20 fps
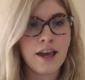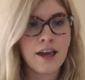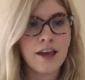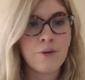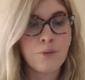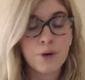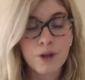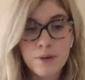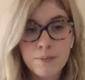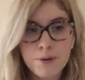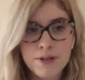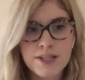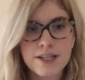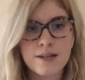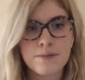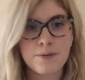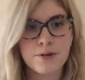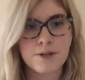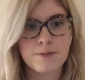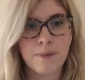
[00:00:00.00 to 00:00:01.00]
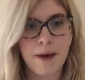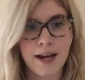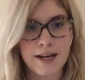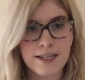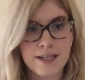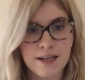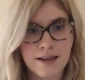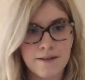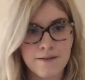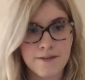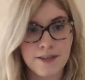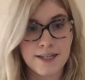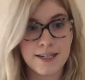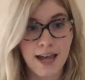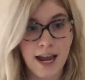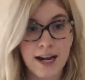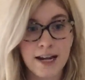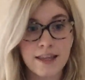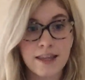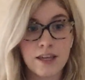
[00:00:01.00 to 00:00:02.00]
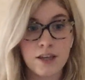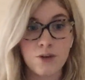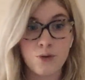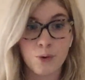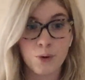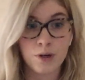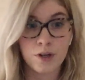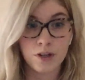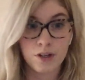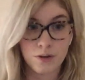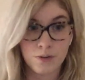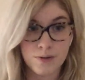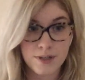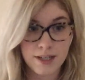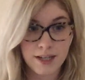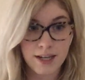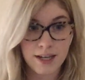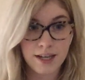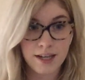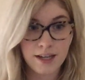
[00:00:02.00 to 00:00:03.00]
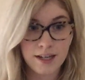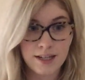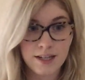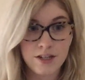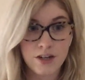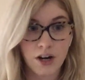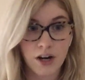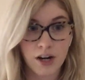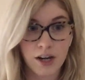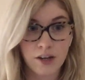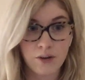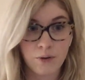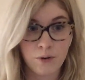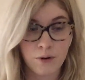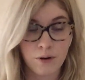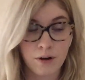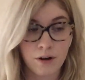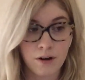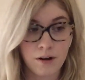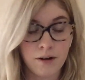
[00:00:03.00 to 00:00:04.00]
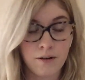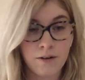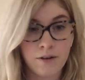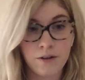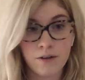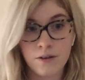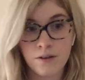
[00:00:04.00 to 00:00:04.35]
it really puts into perspective the data that you're using to target your